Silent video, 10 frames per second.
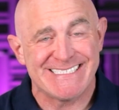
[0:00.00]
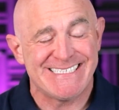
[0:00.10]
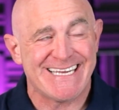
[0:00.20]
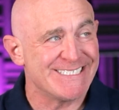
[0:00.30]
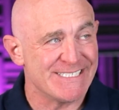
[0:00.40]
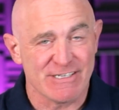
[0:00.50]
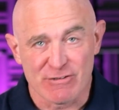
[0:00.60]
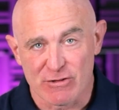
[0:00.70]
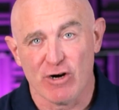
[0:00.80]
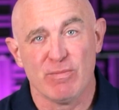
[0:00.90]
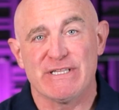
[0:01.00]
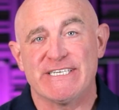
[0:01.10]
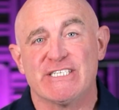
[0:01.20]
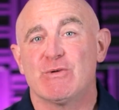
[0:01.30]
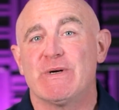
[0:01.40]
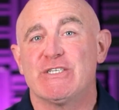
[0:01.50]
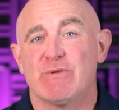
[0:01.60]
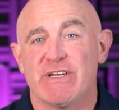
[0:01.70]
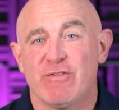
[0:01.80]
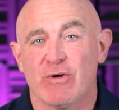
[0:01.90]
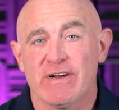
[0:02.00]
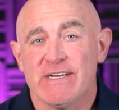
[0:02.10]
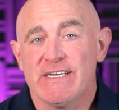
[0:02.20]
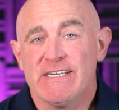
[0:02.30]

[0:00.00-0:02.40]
detected globally in 2024,